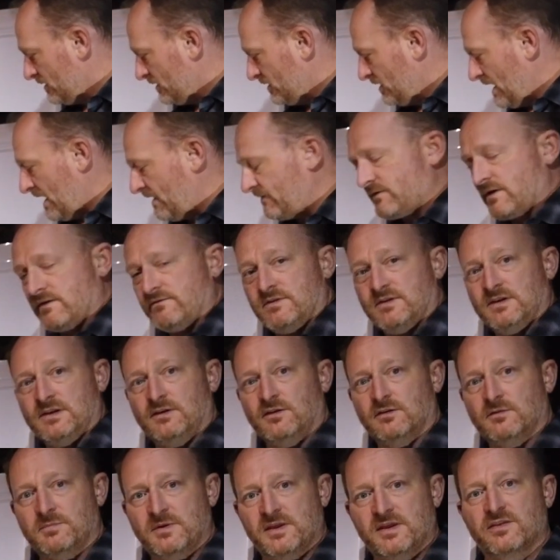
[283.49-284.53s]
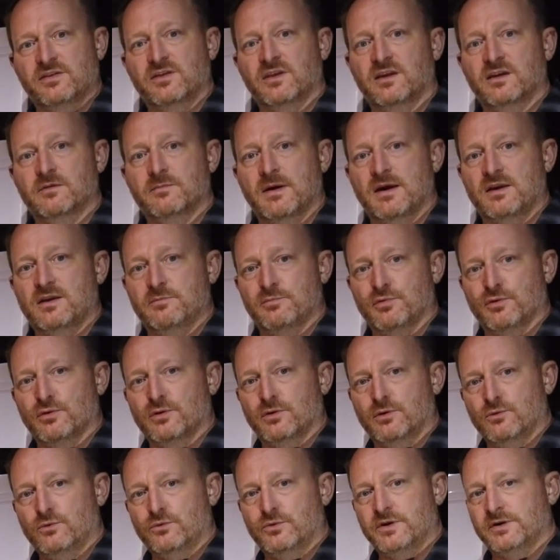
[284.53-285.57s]
you have to have a little bit of think about your
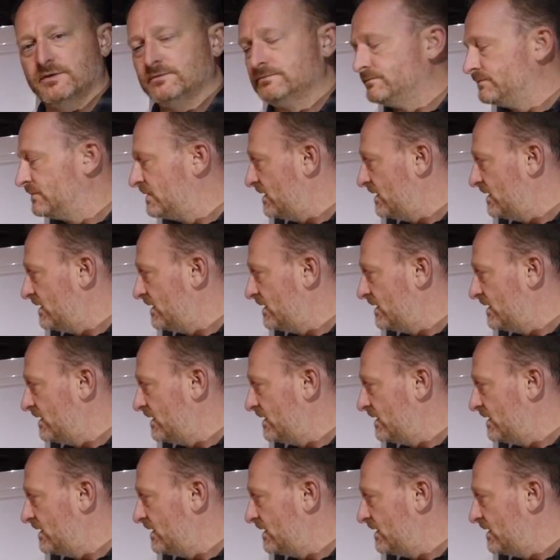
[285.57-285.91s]
brewing order,